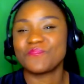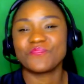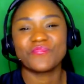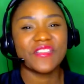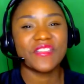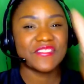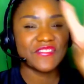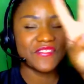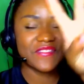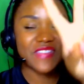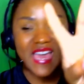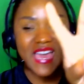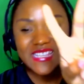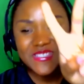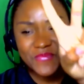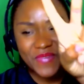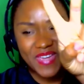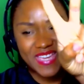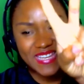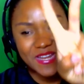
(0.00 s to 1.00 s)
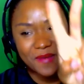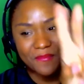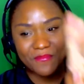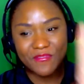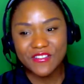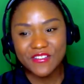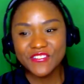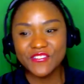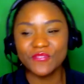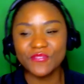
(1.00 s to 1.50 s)
So that's way number
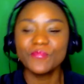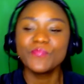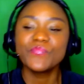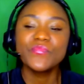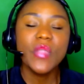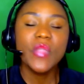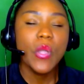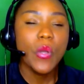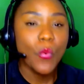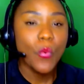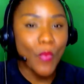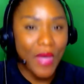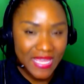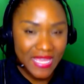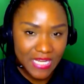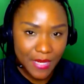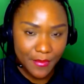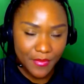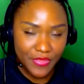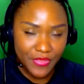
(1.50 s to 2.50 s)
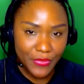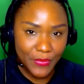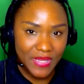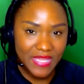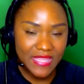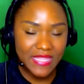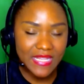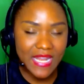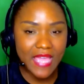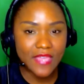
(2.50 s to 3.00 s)
2. Way number 3
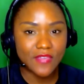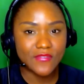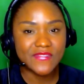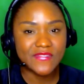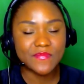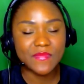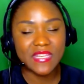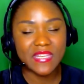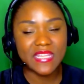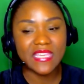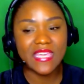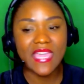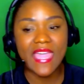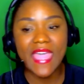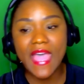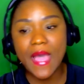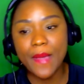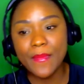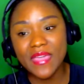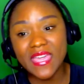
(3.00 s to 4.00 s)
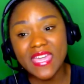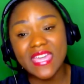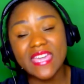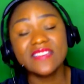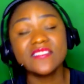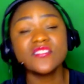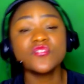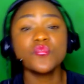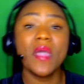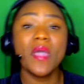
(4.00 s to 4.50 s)
that I use Minicam is
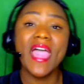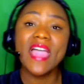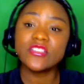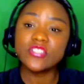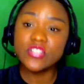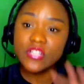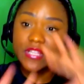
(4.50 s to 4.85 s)
to actually